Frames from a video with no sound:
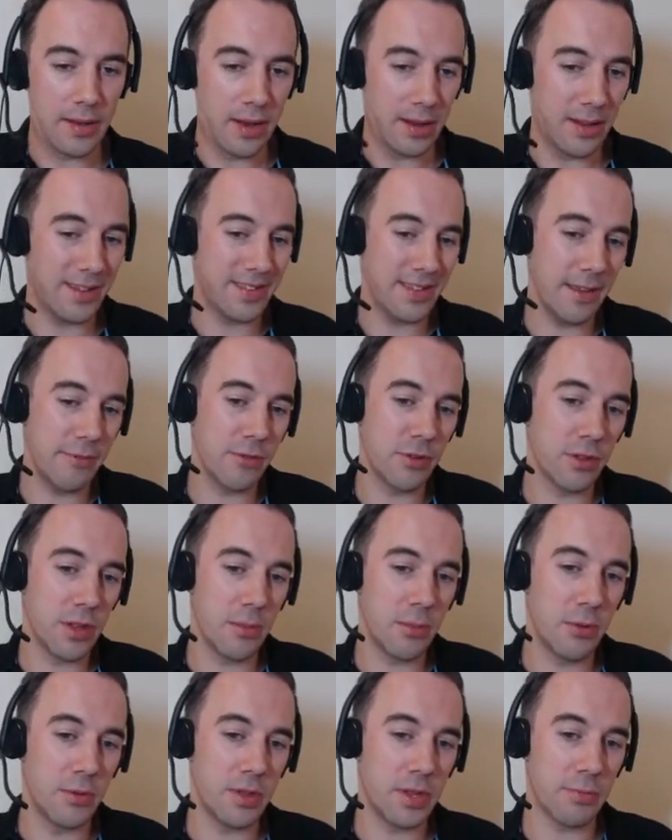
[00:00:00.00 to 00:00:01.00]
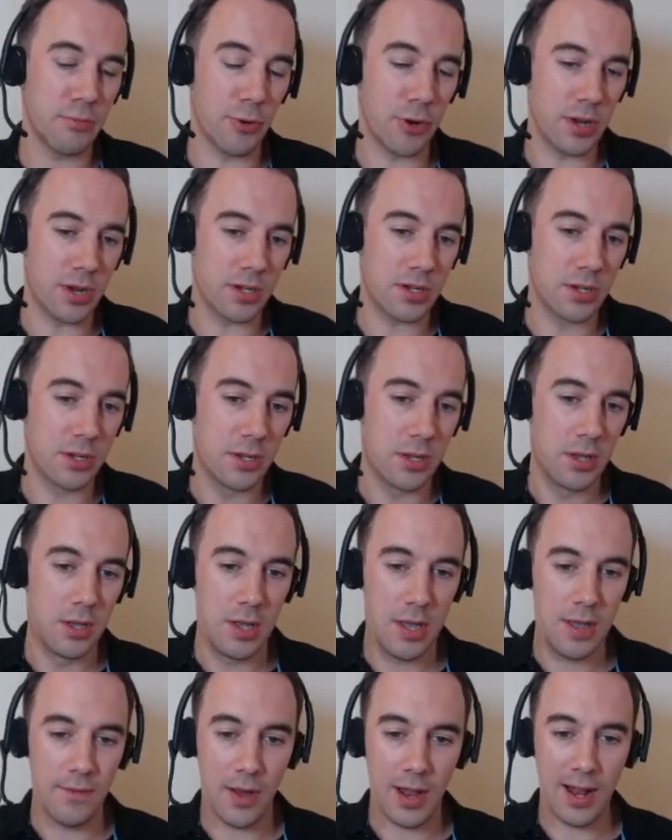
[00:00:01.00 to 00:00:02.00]
Now, let's say, for example, this product.
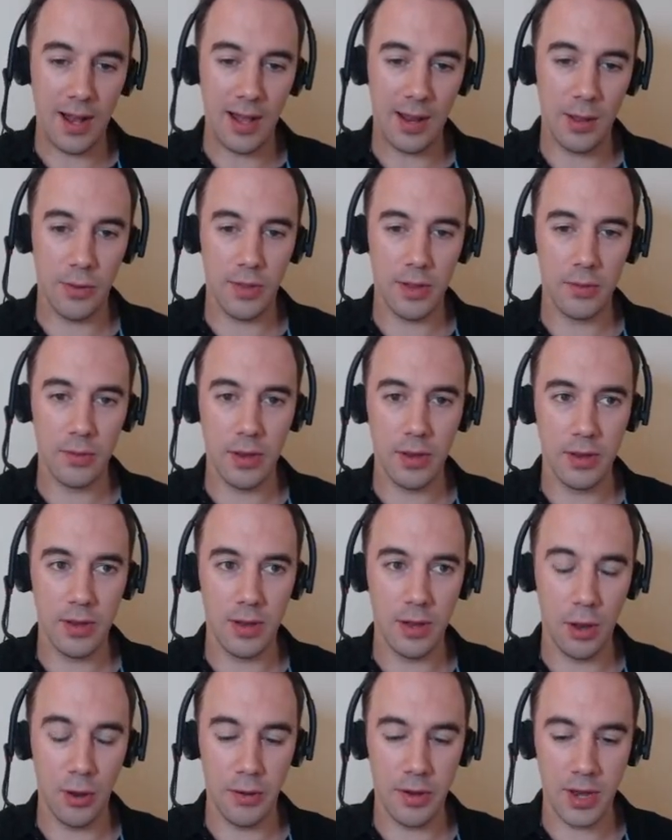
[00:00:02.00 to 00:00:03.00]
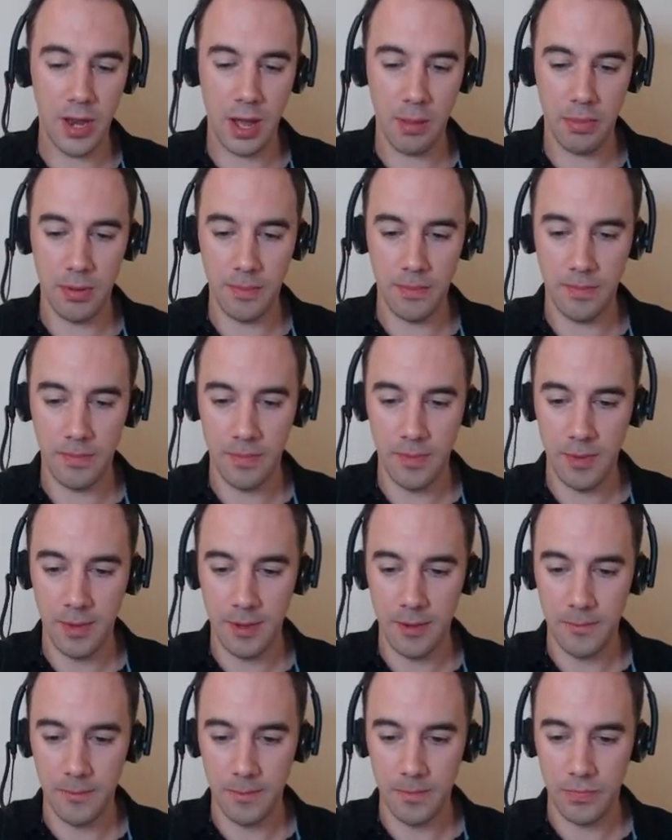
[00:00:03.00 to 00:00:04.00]
If I click on this one and load it up,
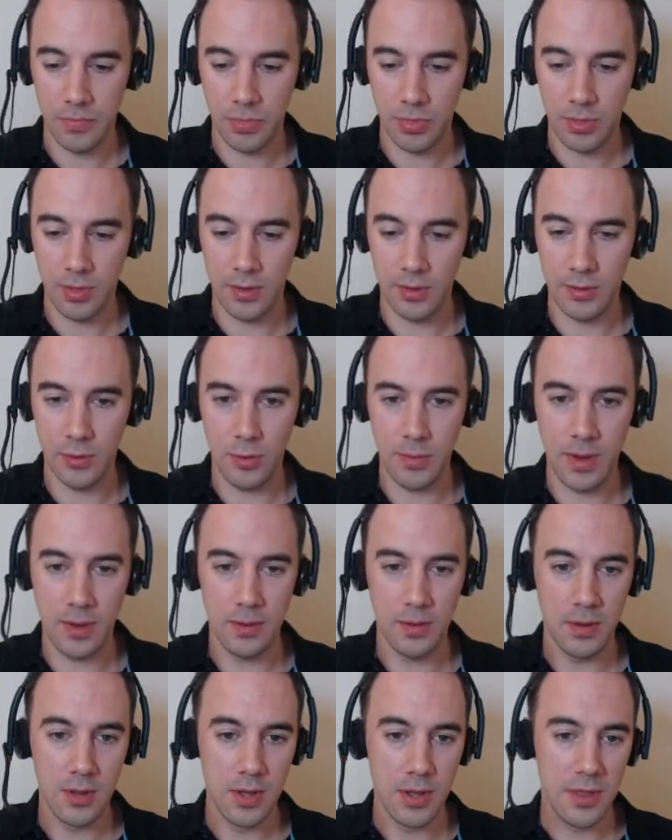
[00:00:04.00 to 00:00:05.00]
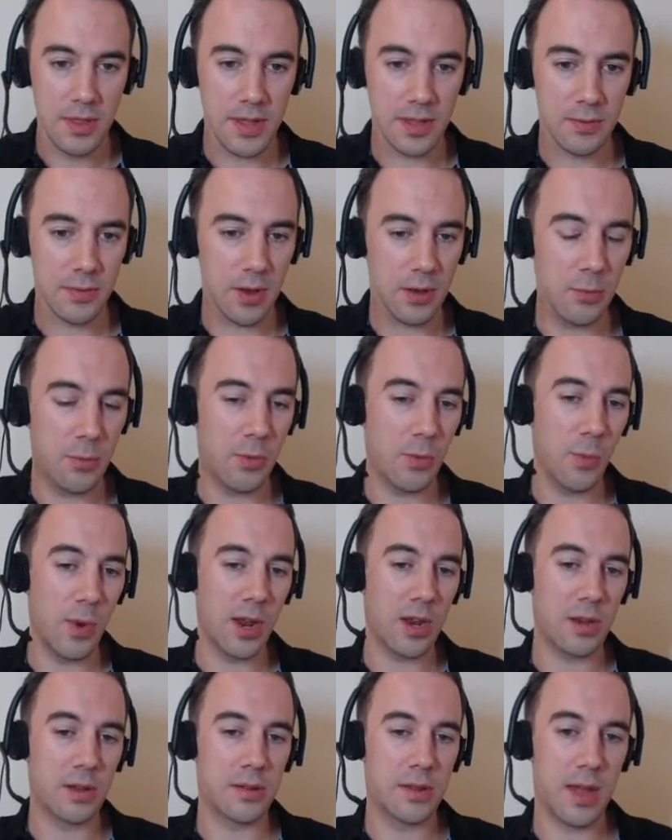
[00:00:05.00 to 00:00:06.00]
zoom in. This one, we're
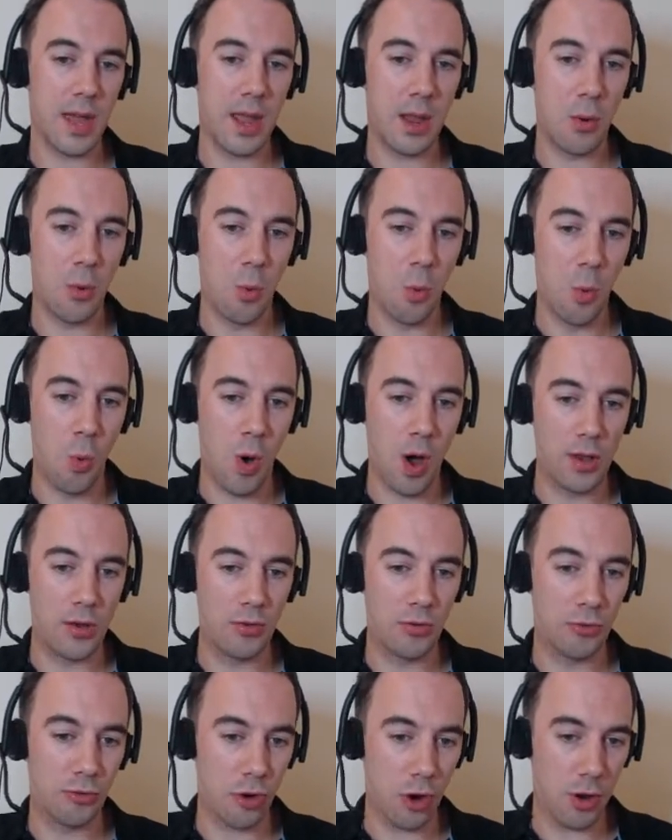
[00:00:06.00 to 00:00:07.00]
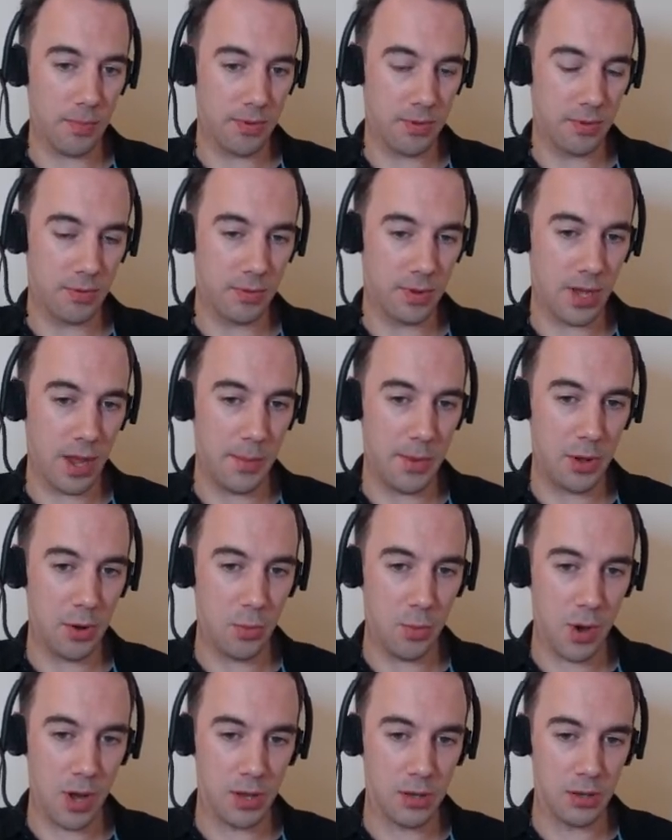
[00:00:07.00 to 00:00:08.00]
going to say one drop. We come in on
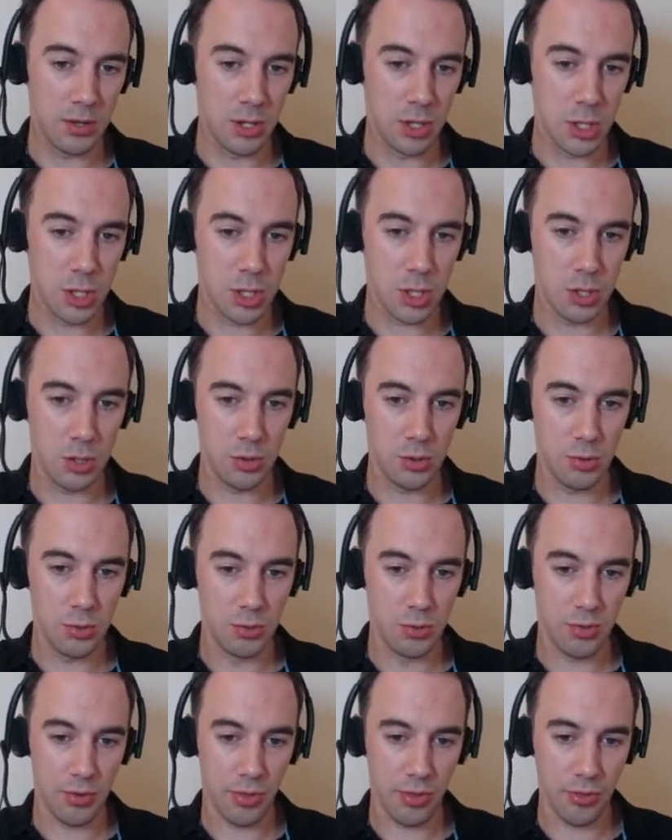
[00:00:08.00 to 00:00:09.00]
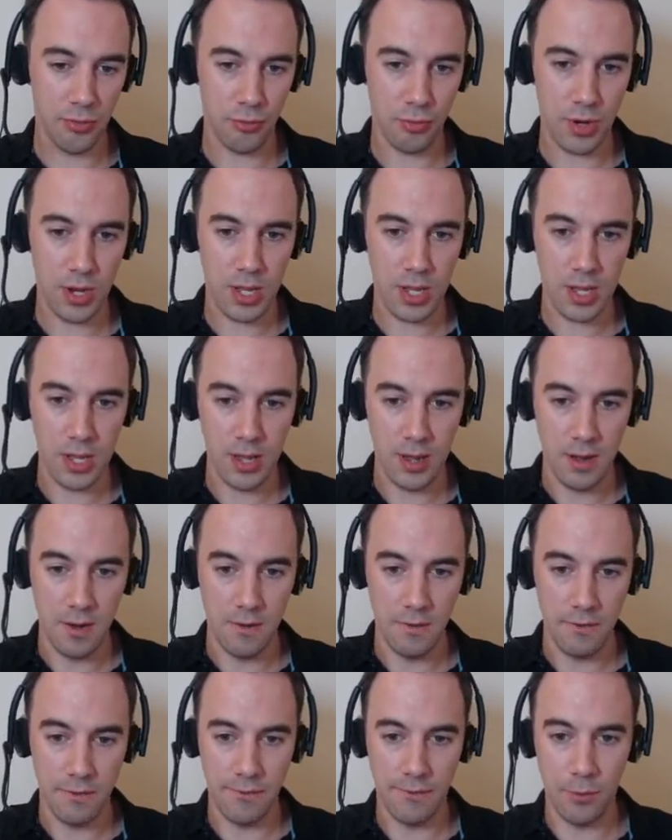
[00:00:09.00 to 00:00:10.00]
1, 2, 3,
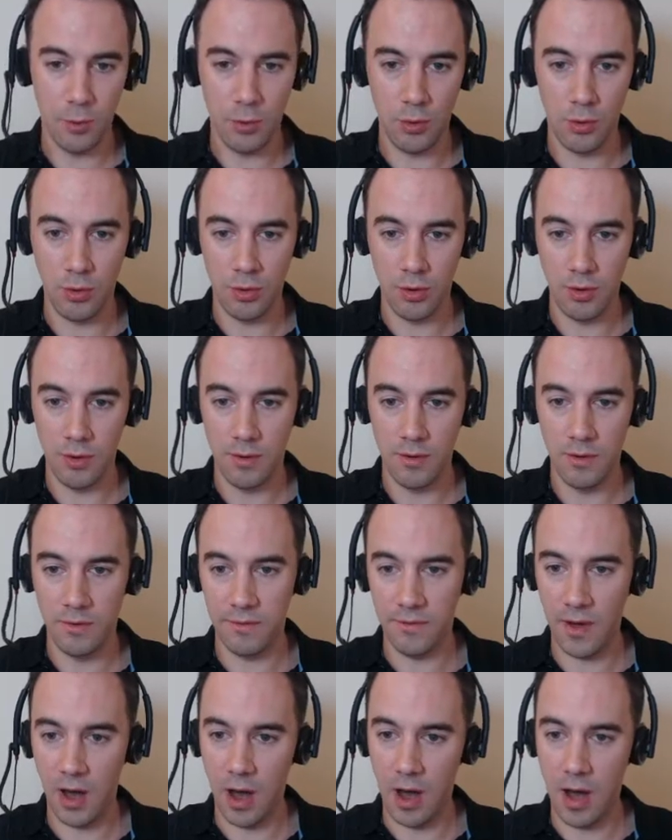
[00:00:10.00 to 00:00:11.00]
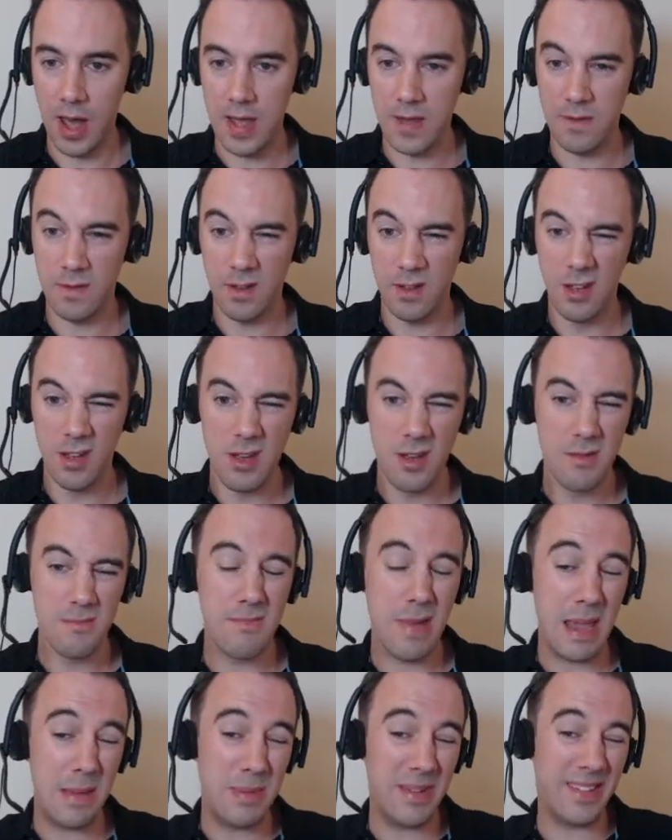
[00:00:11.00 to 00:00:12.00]
4, 5,
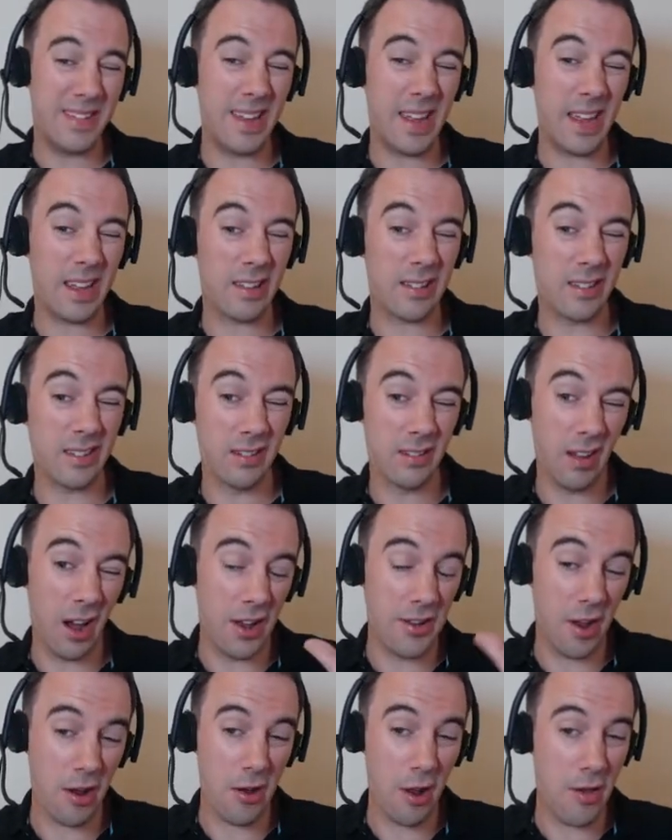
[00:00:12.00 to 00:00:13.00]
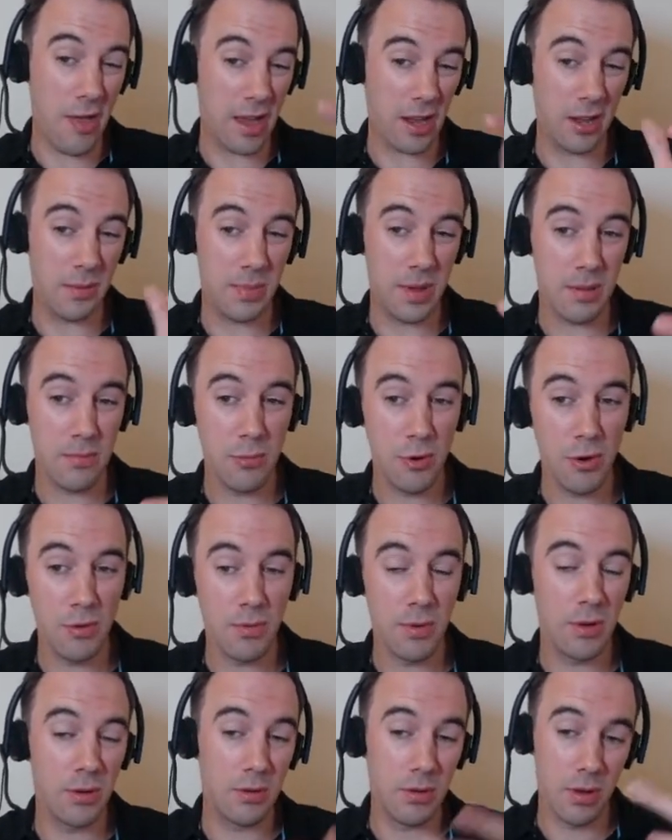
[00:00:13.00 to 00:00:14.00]
maybe 6. I don't know. That could be a
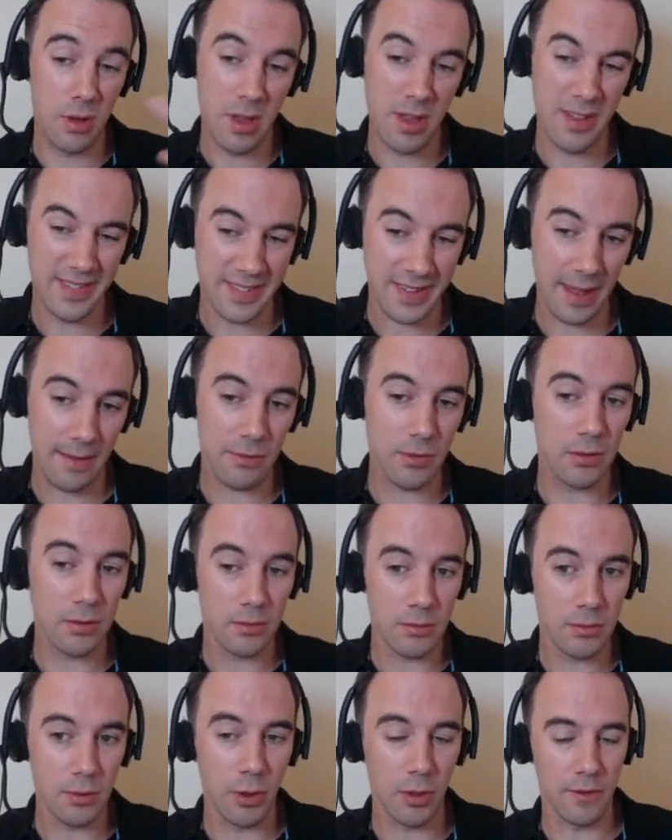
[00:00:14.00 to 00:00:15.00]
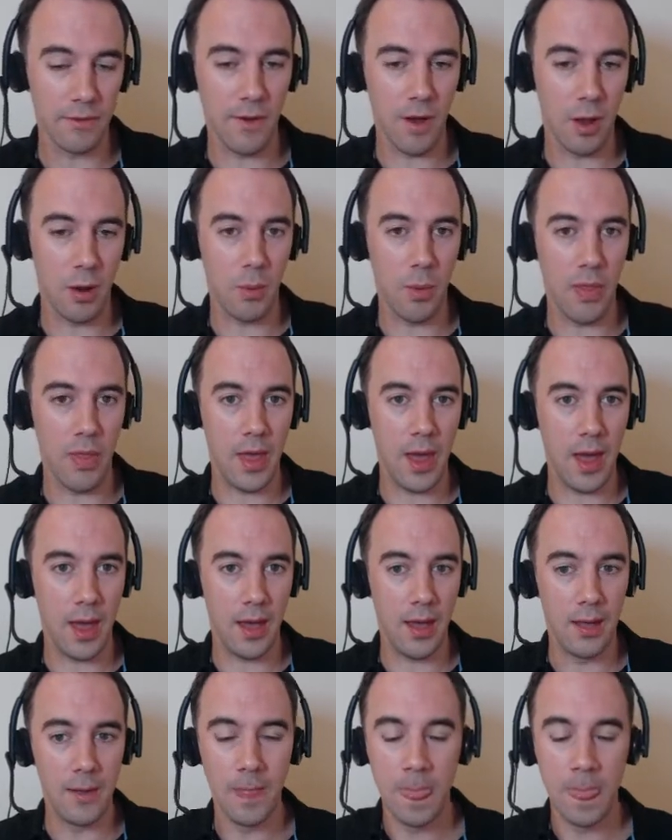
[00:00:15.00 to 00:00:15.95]
movement. 7. We've got the final one there.